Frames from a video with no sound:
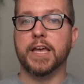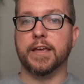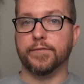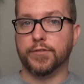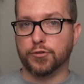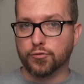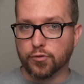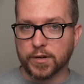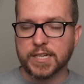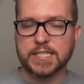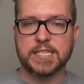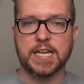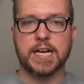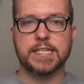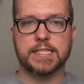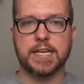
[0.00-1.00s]
If you
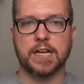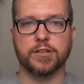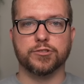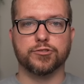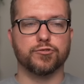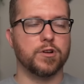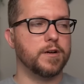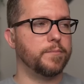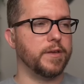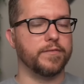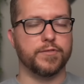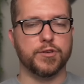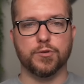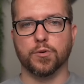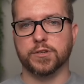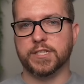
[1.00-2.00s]
criticize Donald Trump,
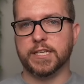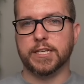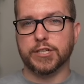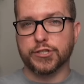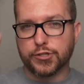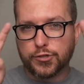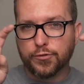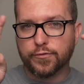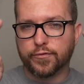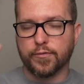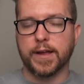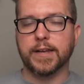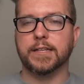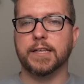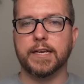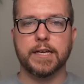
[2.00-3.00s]
if you are seen as too
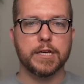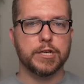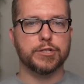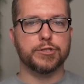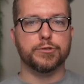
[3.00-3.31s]
friendly,